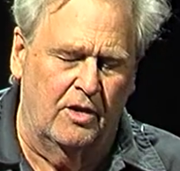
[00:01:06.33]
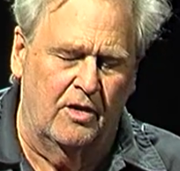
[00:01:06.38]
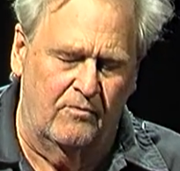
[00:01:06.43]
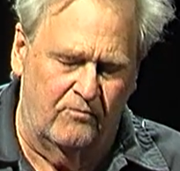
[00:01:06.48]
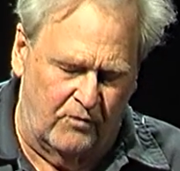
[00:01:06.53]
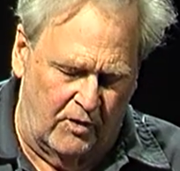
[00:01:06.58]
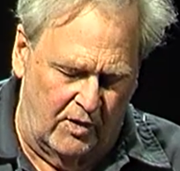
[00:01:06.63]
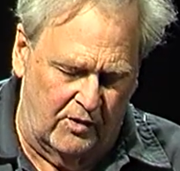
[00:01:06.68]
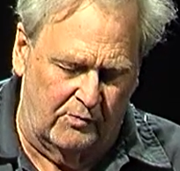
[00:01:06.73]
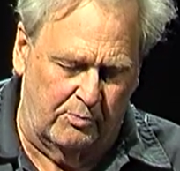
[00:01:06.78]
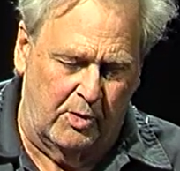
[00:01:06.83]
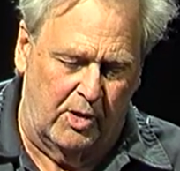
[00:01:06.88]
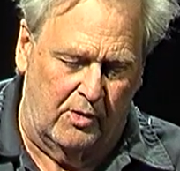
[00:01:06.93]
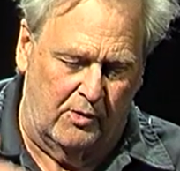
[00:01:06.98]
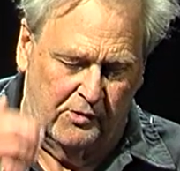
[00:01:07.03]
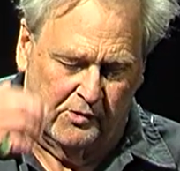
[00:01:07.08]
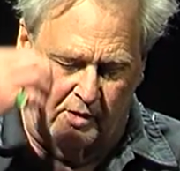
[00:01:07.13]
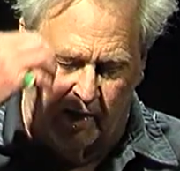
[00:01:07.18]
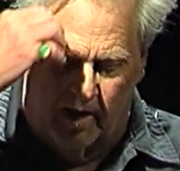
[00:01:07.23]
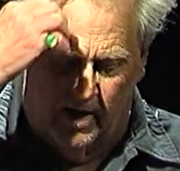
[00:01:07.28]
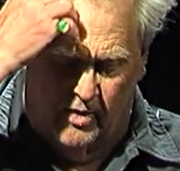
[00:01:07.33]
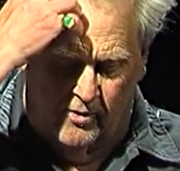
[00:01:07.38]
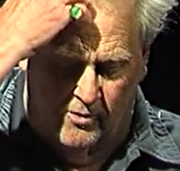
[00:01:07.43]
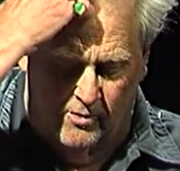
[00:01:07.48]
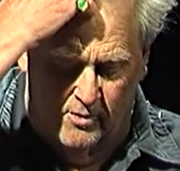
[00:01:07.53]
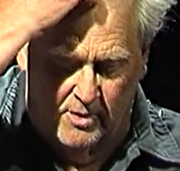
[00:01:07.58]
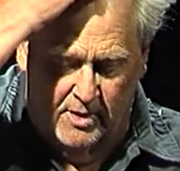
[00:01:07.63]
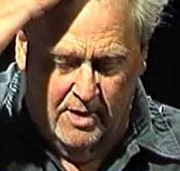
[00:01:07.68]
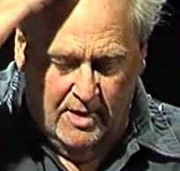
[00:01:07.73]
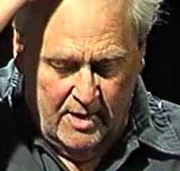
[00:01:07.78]
and fuzz pedals now
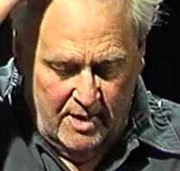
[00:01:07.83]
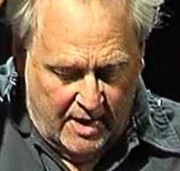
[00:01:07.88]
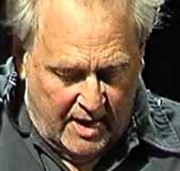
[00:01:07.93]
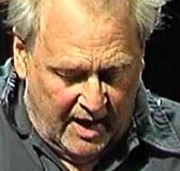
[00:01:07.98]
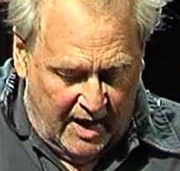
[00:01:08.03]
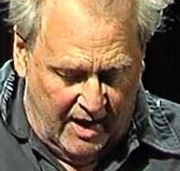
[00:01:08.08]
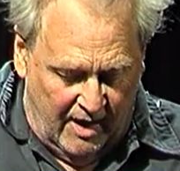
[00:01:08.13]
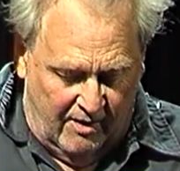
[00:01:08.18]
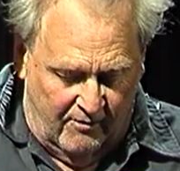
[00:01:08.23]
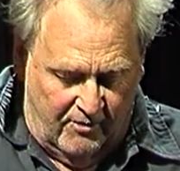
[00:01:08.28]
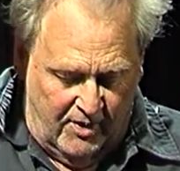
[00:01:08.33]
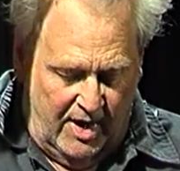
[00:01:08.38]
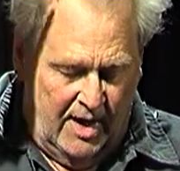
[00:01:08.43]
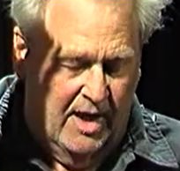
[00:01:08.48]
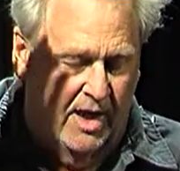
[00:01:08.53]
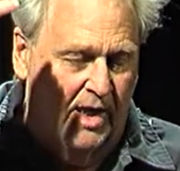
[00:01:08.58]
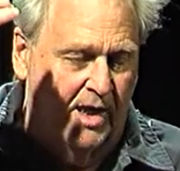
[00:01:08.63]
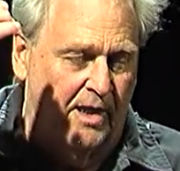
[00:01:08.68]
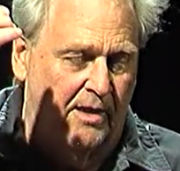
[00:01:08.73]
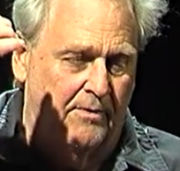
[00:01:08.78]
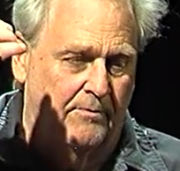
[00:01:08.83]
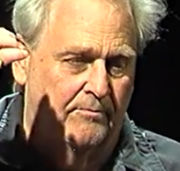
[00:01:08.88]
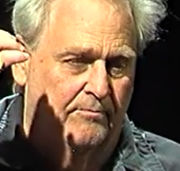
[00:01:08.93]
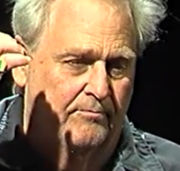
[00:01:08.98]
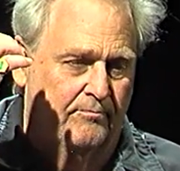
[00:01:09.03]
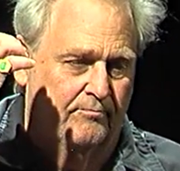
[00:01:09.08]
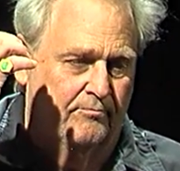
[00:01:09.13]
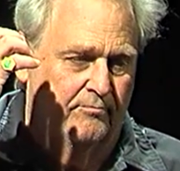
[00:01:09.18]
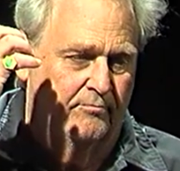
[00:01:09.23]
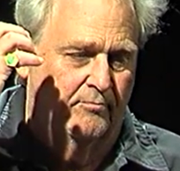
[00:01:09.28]
have a
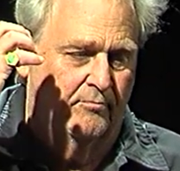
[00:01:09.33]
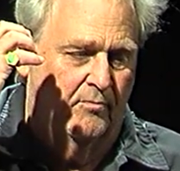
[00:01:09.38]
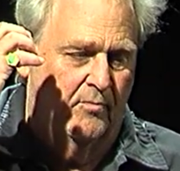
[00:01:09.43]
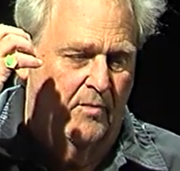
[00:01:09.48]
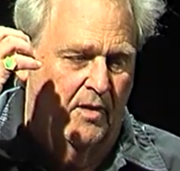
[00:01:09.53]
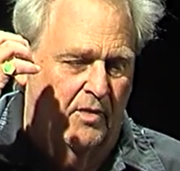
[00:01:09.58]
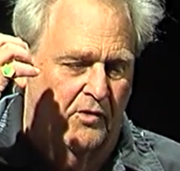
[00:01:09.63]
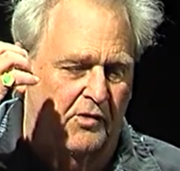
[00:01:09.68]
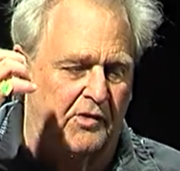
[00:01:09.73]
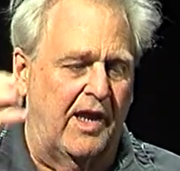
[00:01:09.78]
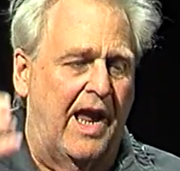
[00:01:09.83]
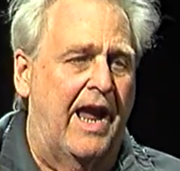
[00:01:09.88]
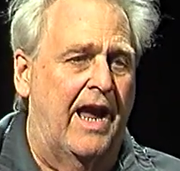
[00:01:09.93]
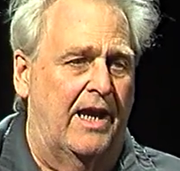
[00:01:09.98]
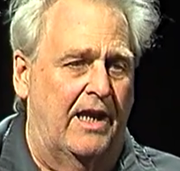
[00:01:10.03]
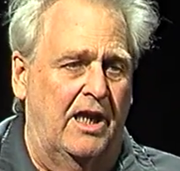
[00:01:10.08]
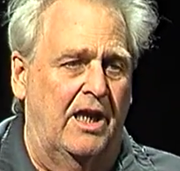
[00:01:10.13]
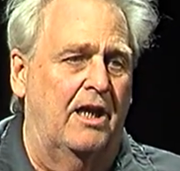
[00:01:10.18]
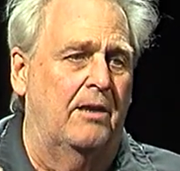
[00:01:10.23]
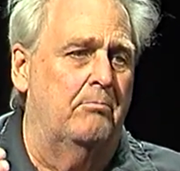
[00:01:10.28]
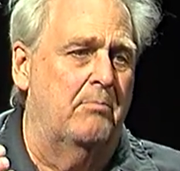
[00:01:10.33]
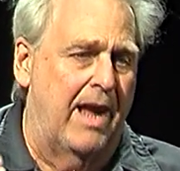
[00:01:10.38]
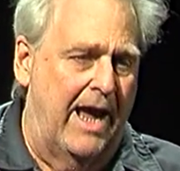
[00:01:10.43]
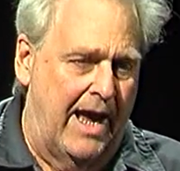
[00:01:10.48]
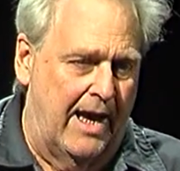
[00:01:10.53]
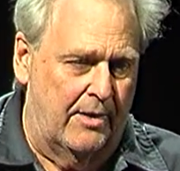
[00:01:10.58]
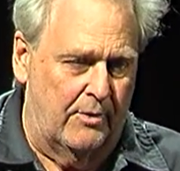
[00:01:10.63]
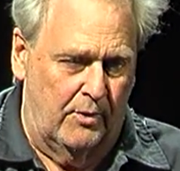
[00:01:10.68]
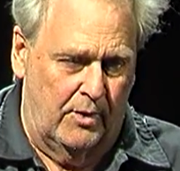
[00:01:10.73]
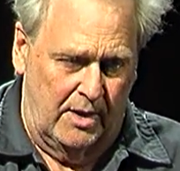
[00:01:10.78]
sagging
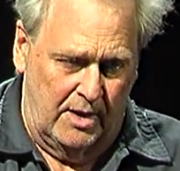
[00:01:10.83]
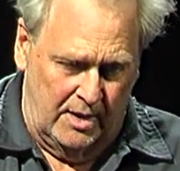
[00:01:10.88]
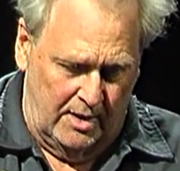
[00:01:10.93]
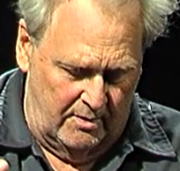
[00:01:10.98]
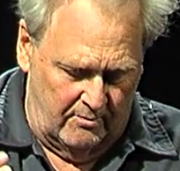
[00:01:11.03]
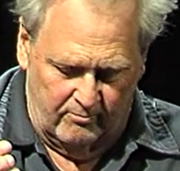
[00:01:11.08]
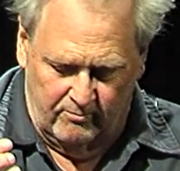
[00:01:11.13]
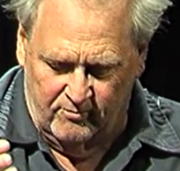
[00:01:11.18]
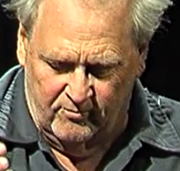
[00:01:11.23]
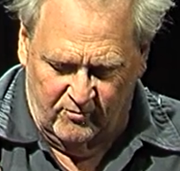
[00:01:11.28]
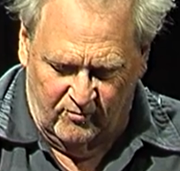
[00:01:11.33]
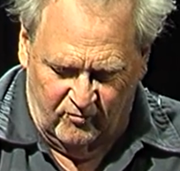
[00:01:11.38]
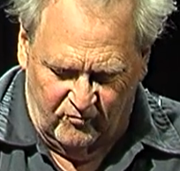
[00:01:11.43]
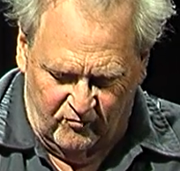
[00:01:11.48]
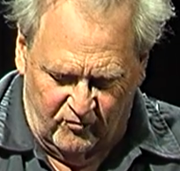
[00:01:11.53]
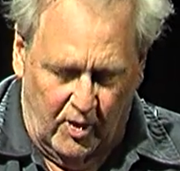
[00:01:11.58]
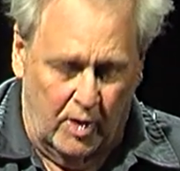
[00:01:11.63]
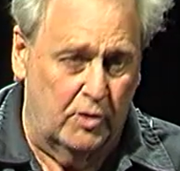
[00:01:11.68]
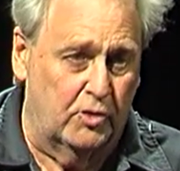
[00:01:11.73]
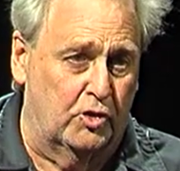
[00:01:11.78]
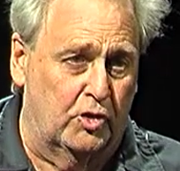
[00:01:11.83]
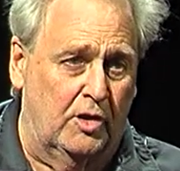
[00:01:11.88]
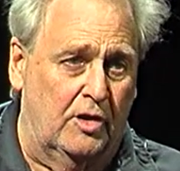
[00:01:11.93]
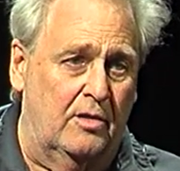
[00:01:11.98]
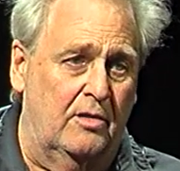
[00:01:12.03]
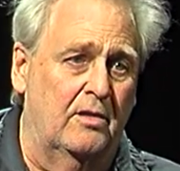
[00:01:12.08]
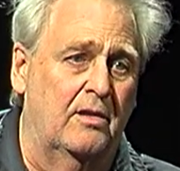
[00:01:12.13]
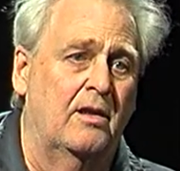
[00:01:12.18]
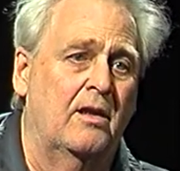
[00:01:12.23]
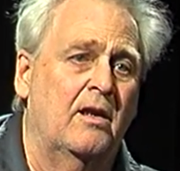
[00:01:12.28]
battery
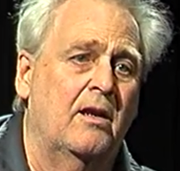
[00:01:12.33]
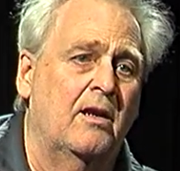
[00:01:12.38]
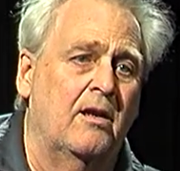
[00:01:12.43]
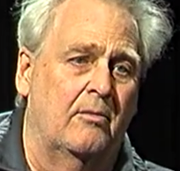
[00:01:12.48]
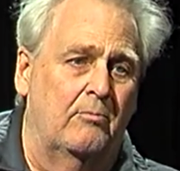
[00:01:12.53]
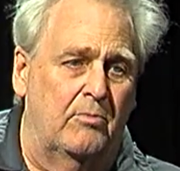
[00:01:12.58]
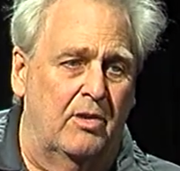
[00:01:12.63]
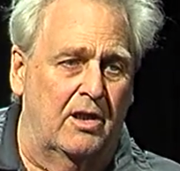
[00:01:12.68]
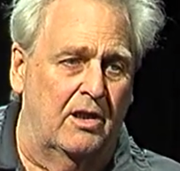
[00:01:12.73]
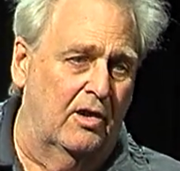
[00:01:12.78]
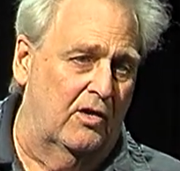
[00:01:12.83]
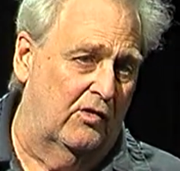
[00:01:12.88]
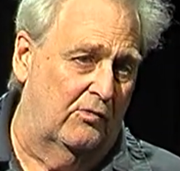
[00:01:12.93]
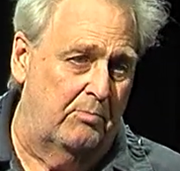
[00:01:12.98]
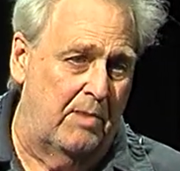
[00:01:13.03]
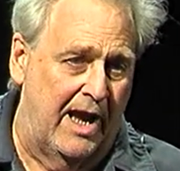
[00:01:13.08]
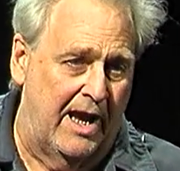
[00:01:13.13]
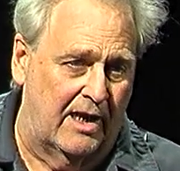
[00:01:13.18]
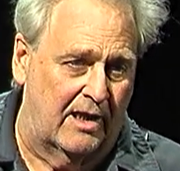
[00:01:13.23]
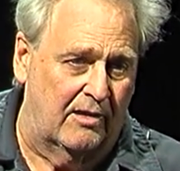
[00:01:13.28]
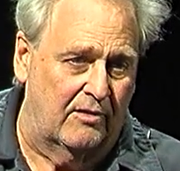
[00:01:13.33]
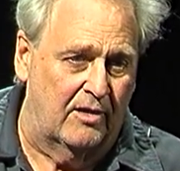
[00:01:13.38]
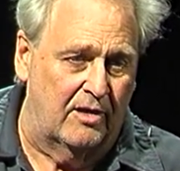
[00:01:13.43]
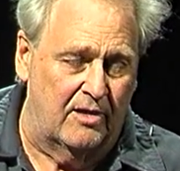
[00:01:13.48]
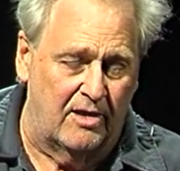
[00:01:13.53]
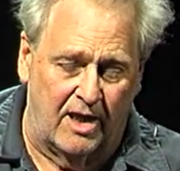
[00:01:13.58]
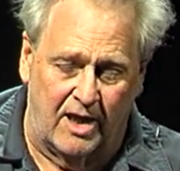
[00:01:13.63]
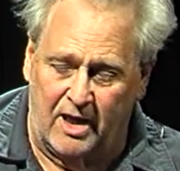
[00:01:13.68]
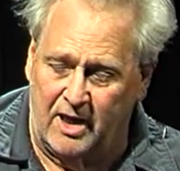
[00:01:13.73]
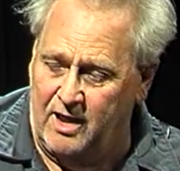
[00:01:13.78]
function, because back in the
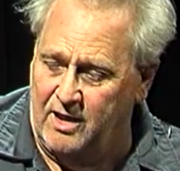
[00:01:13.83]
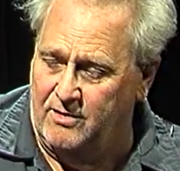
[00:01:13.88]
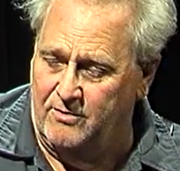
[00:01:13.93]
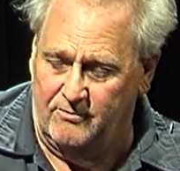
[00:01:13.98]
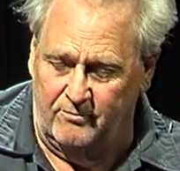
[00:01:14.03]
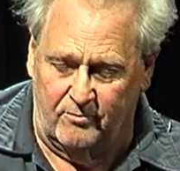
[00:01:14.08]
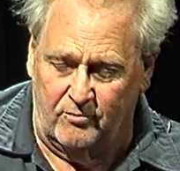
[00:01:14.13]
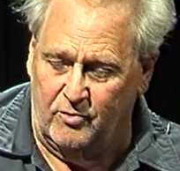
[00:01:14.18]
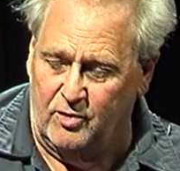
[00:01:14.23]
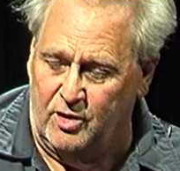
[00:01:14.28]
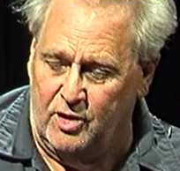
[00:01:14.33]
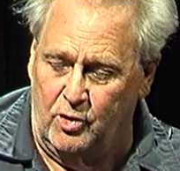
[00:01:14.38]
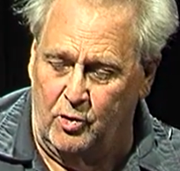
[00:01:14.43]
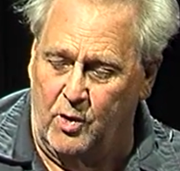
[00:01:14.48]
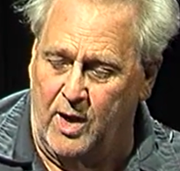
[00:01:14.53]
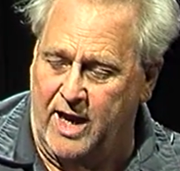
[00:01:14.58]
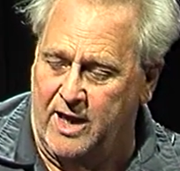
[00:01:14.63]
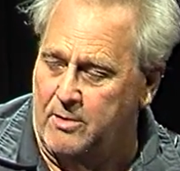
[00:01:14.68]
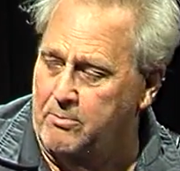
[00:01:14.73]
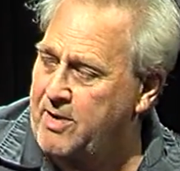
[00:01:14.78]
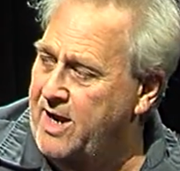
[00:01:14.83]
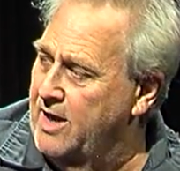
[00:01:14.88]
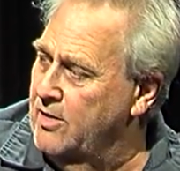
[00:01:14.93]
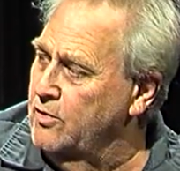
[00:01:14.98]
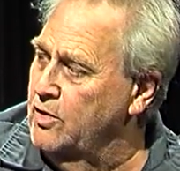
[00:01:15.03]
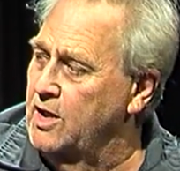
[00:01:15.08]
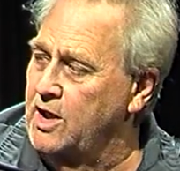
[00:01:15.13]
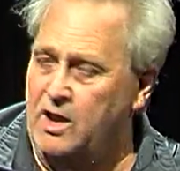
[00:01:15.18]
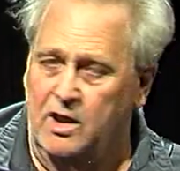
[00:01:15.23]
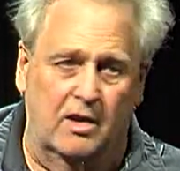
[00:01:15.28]
day you had a
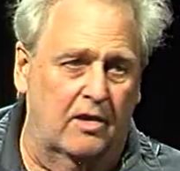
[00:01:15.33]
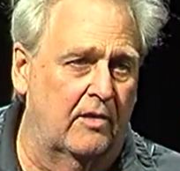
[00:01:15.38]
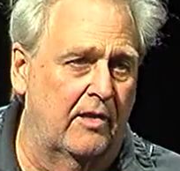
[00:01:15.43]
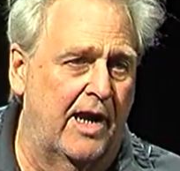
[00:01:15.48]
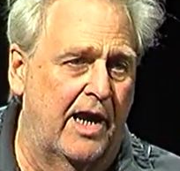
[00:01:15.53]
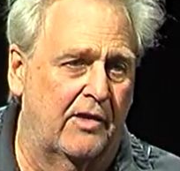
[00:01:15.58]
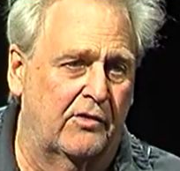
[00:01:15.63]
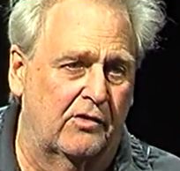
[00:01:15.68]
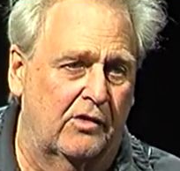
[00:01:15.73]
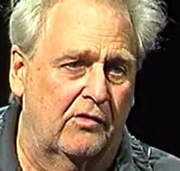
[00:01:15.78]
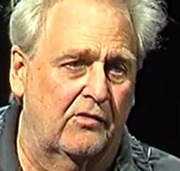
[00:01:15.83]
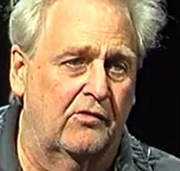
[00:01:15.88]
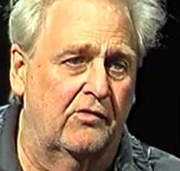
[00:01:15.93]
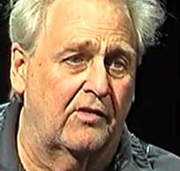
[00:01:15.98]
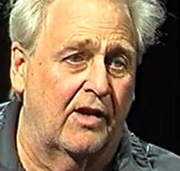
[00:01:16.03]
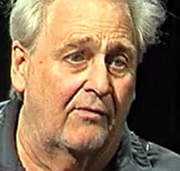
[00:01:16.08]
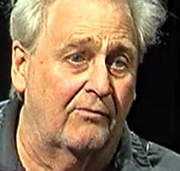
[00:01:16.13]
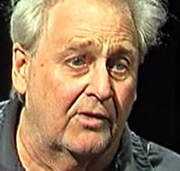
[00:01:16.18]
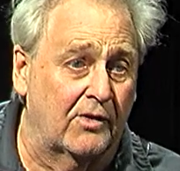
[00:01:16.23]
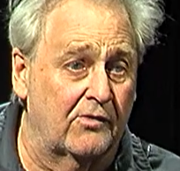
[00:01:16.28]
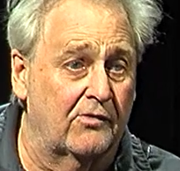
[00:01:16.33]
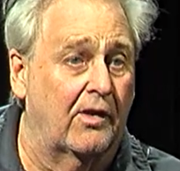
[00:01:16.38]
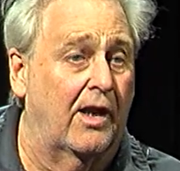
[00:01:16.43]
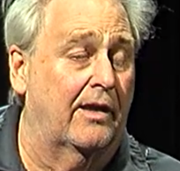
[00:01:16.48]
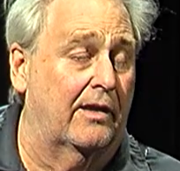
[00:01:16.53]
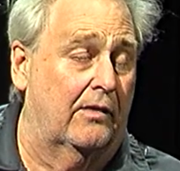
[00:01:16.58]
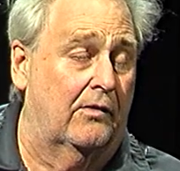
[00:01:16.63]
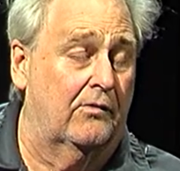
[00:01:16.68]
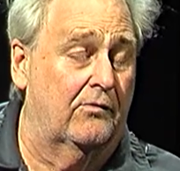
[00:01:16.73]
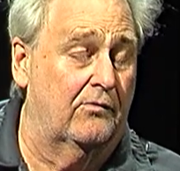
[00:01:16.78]
battery and it lasted 7
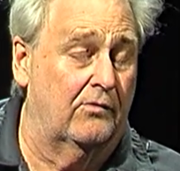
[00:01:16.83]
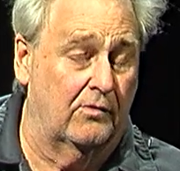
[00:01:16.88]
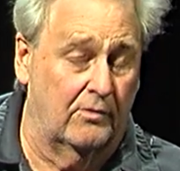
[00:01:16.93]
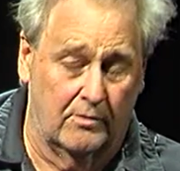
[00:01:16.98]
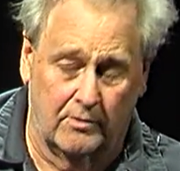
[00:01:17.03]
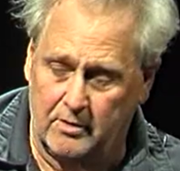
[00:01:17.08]
seconds.